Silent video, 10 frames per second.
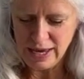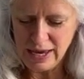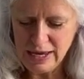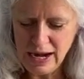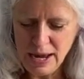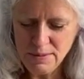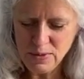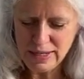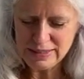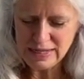and I'm
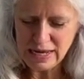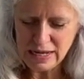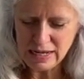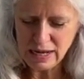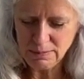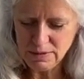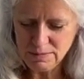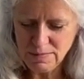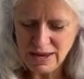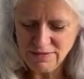going to take a couple of
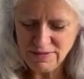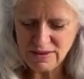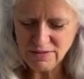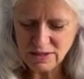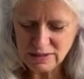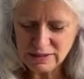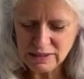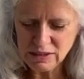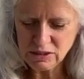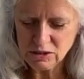my favorite
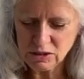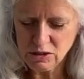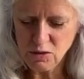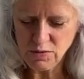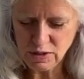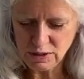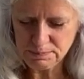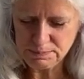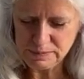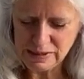little clover
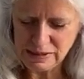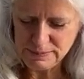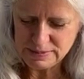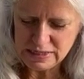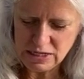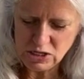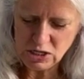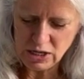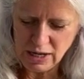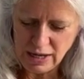clips
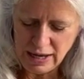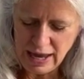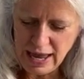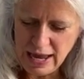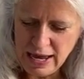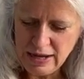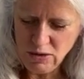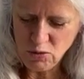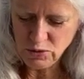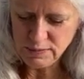here and
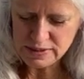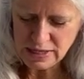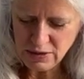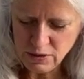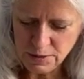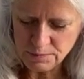hold them together.